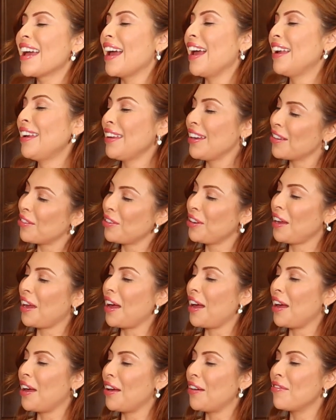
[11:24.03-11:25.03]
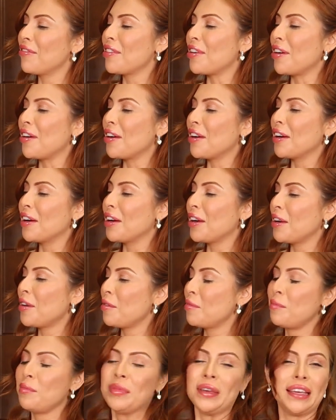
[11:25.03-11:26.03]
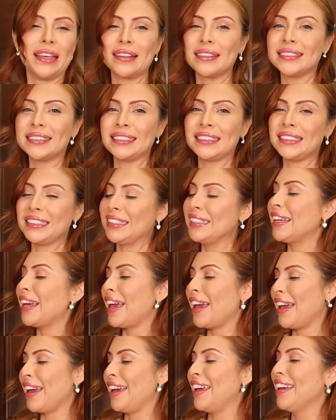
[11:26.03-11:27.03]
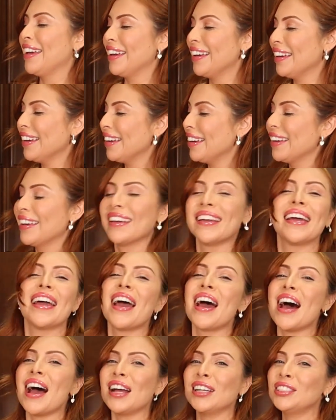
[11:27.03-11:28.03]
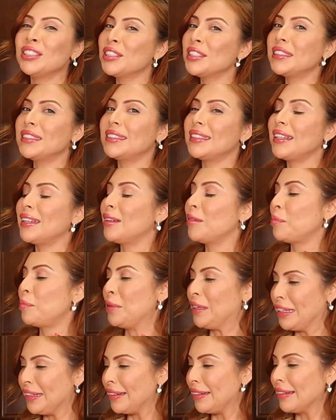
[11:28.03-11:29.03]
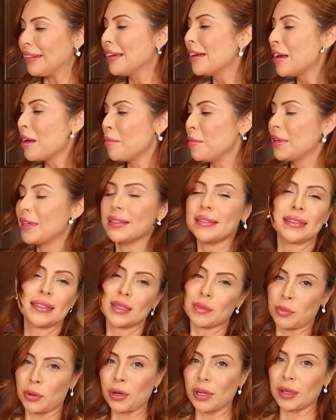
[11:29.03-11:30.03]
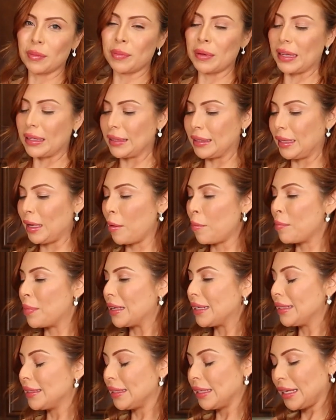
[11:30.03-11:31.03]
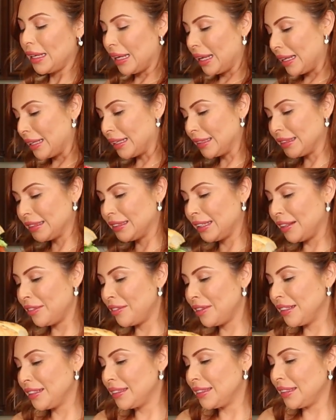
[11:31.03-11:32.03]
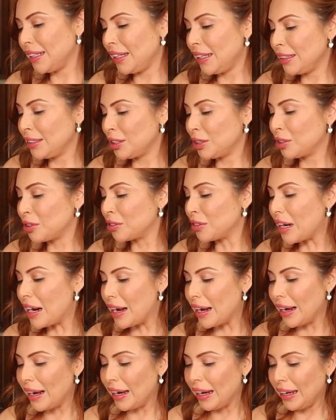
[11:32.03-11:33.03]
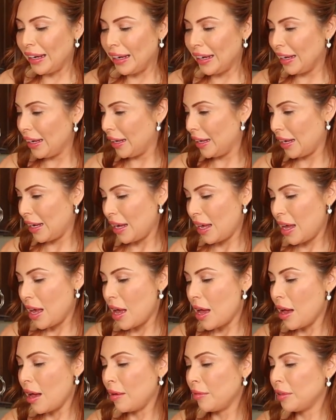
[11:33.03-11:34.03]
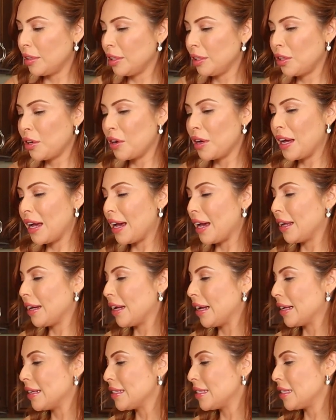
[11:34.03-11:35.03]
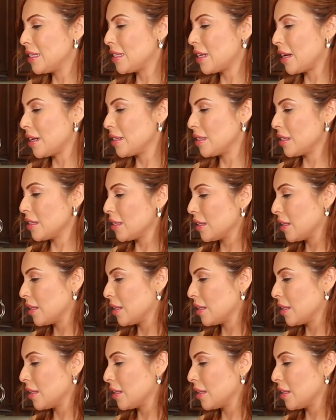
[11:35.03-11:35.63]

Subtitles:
And here we have our BLTA. I should have said P because it's pork belly, but let's give this a try. I'm gonna go ahead and set